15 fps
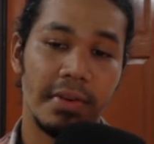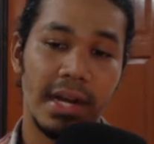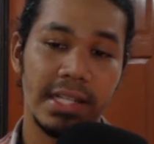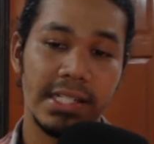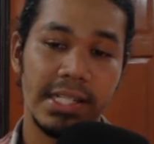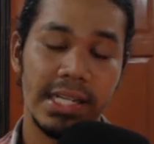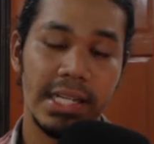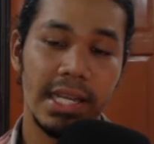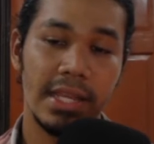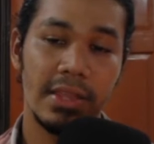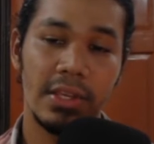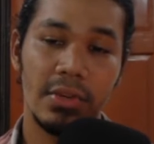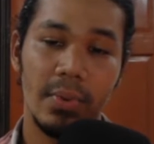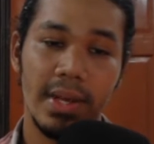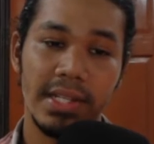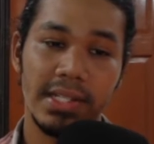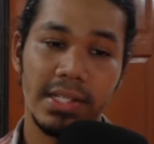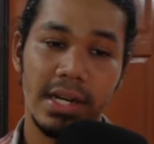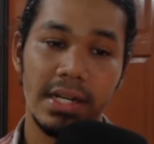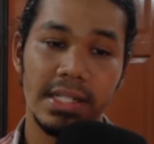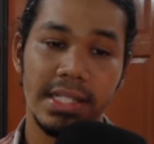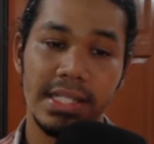vaccine in the U.S.
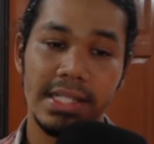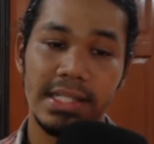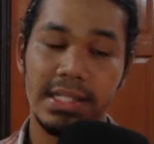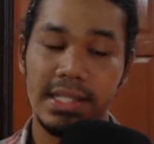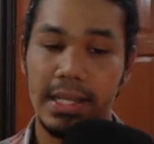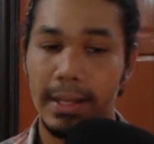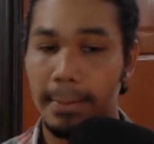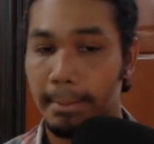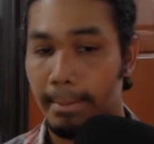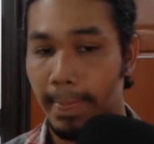started today.